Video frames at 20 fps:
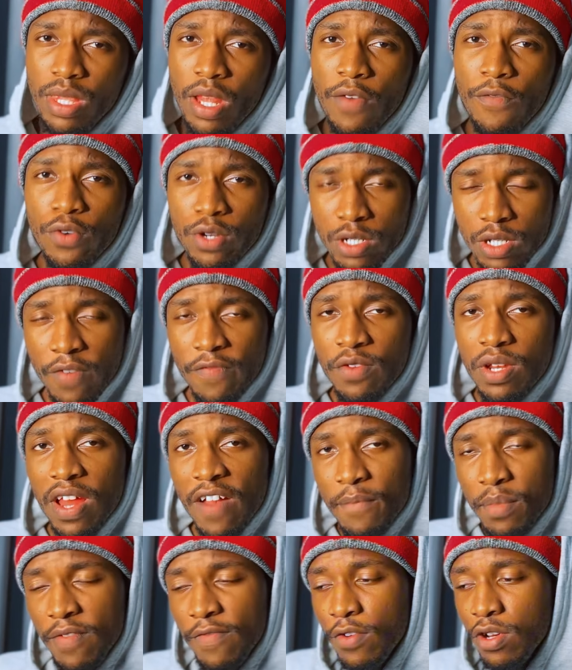for those of you that
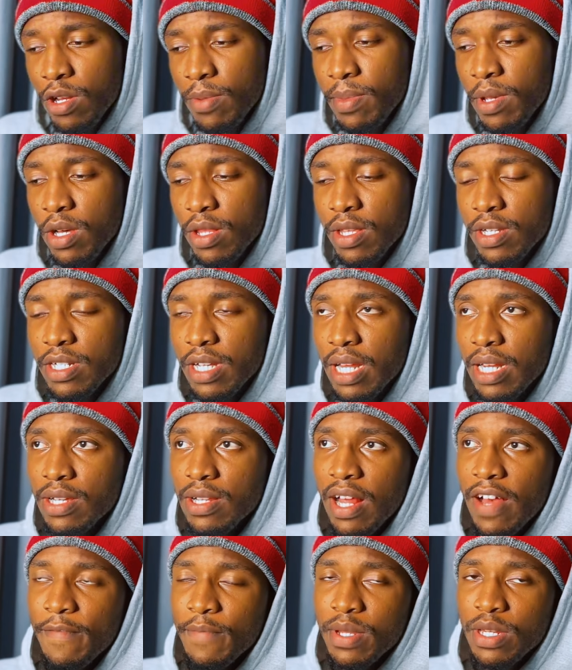have been following me on the channel,
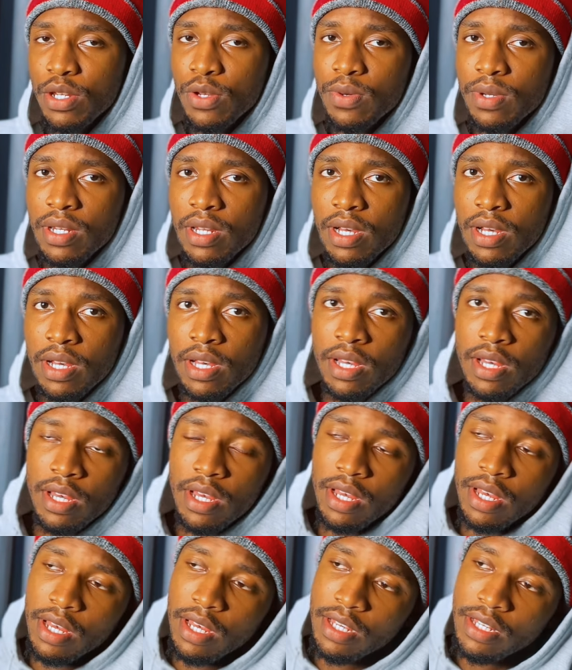I've been doing a
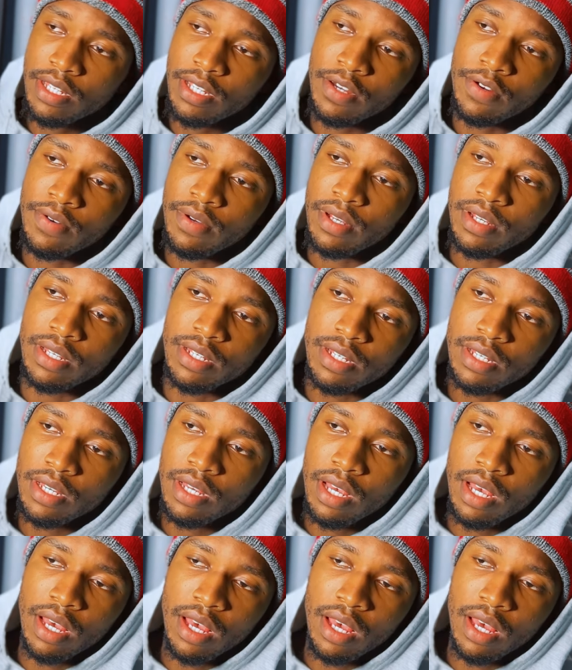series.